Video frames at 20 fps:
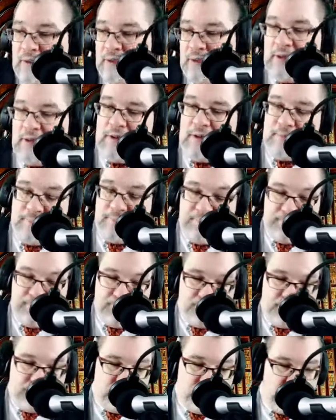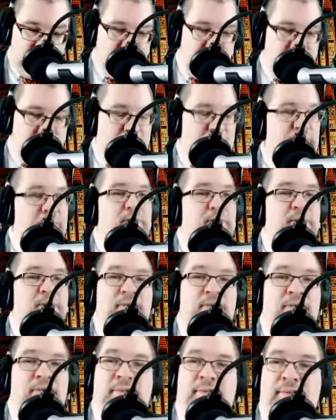up that one guy is driving up
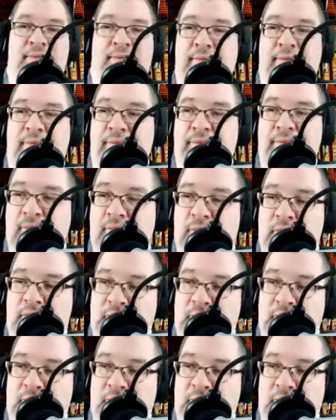prices for